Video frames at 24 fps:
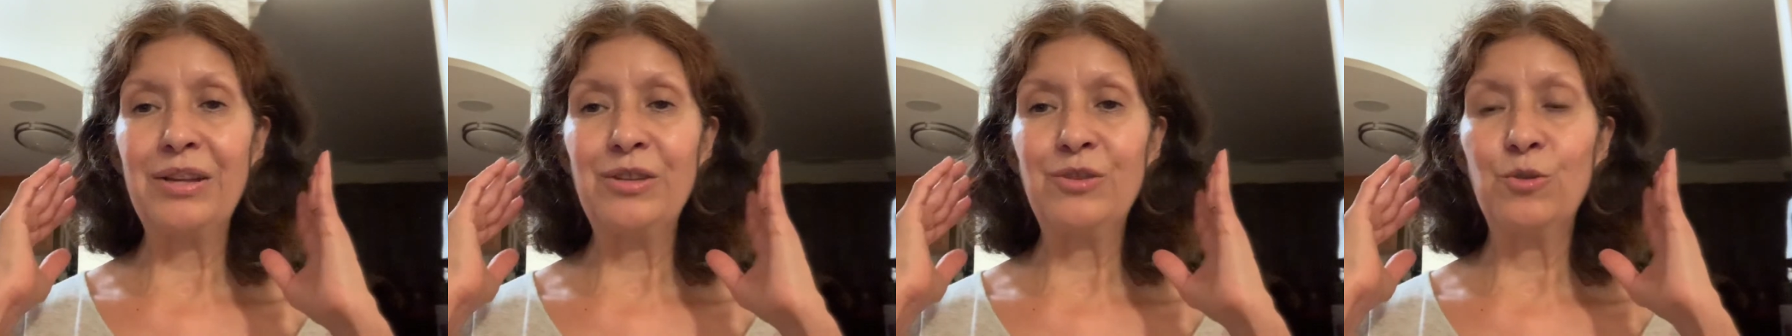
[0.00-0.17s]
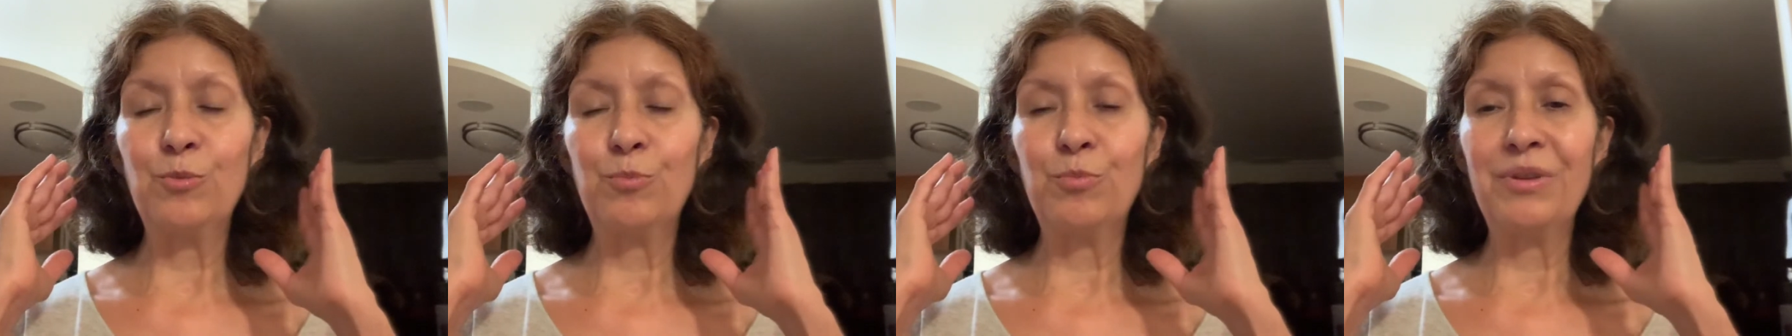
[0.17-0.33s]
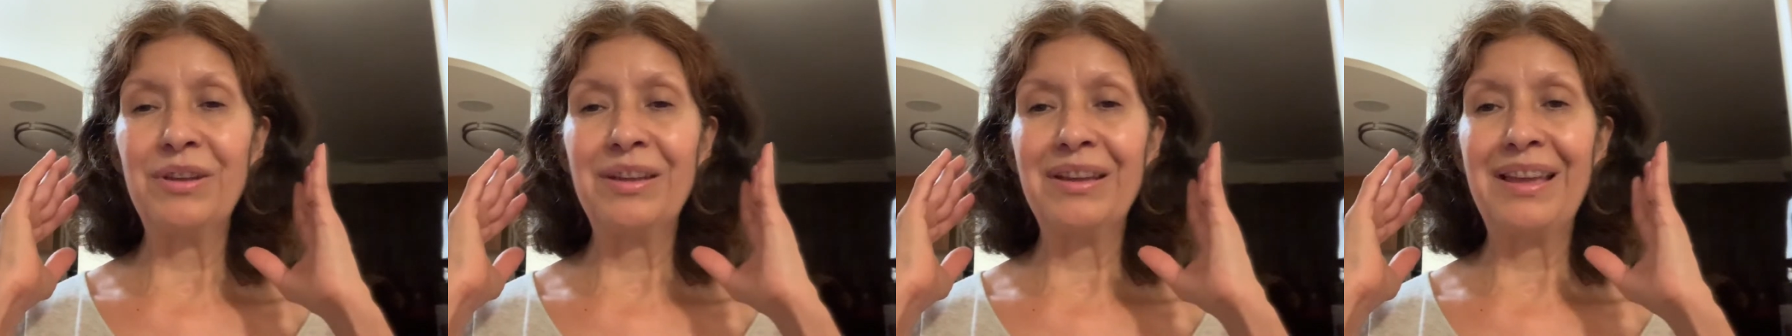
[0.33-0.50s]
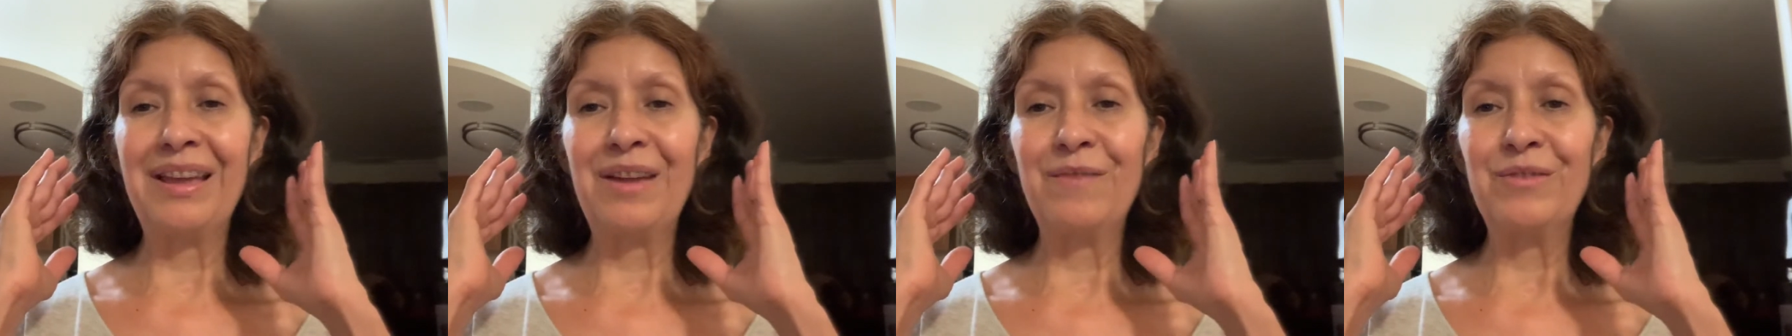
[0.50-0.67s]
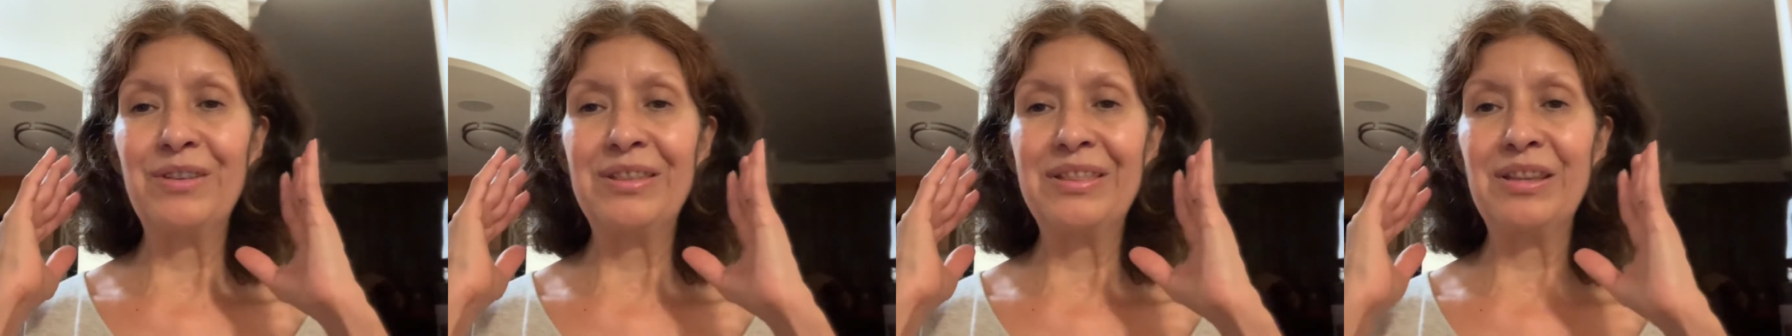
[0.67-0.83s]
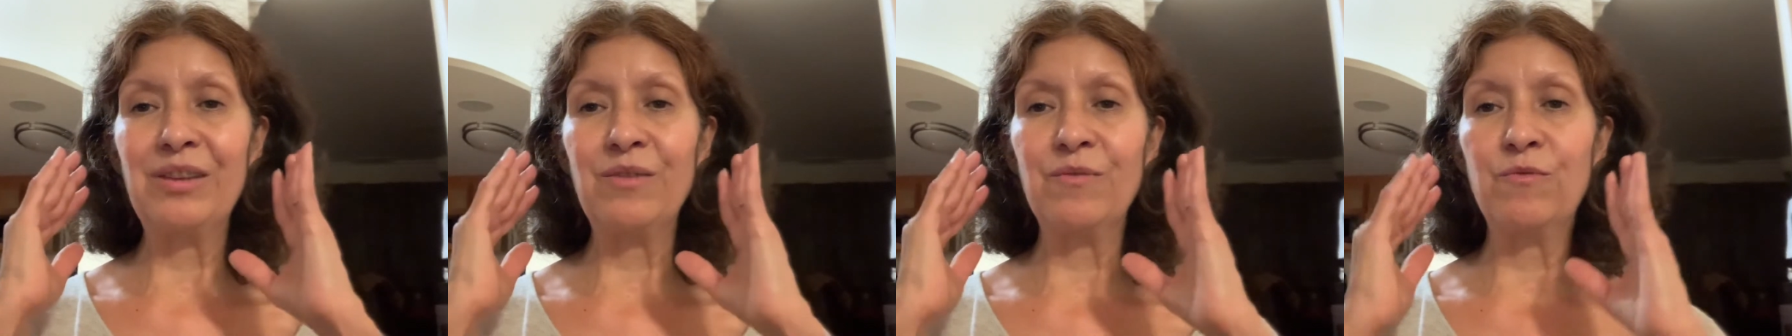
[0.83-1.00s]
to bring
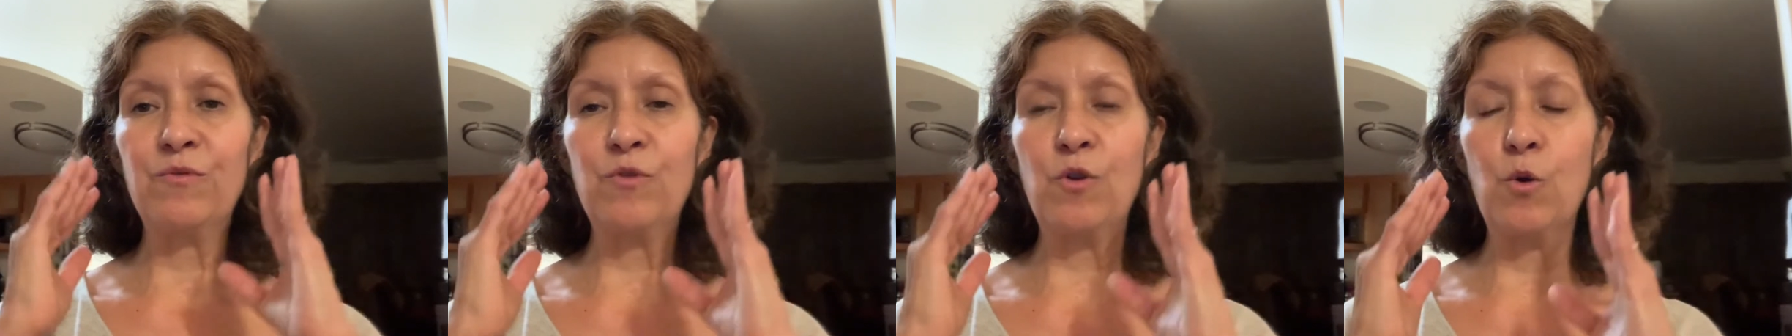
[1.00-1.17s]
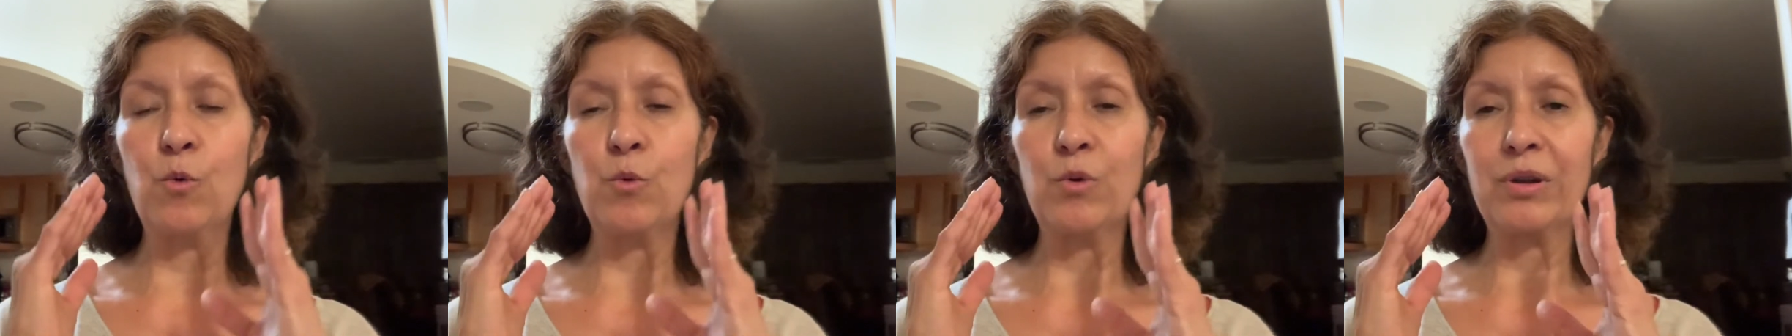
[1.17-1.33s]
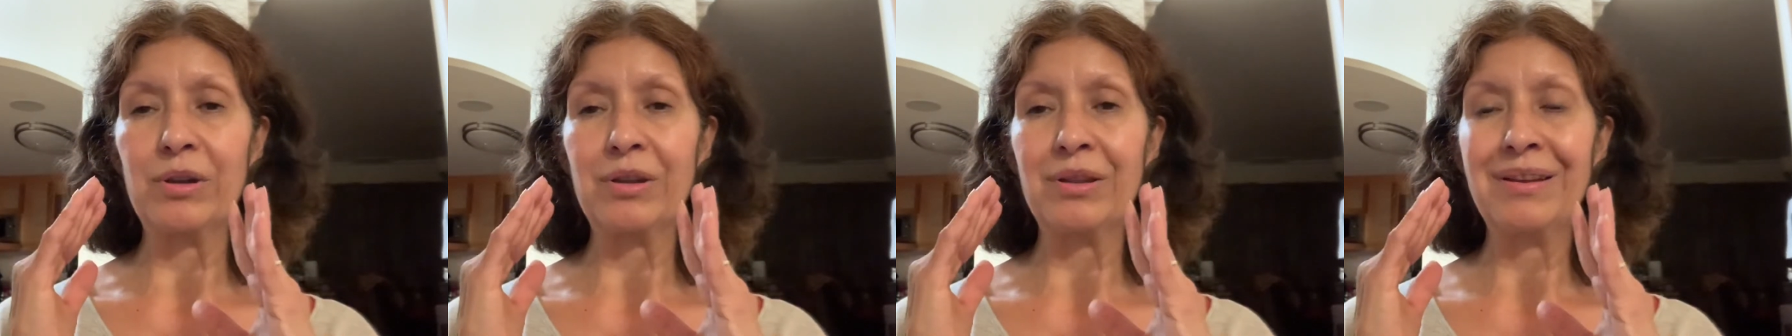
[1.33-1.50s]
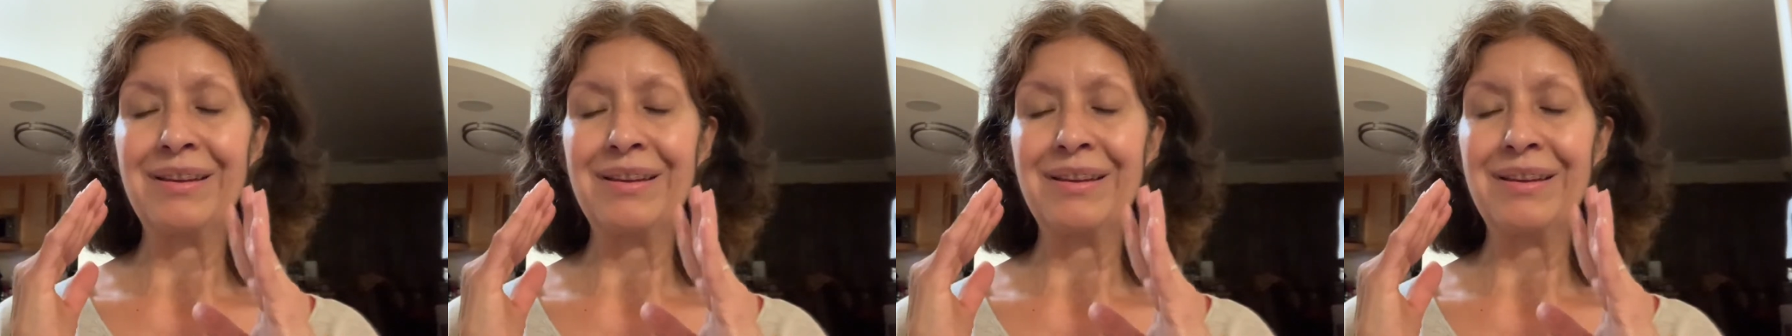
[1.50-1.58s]
everything forward.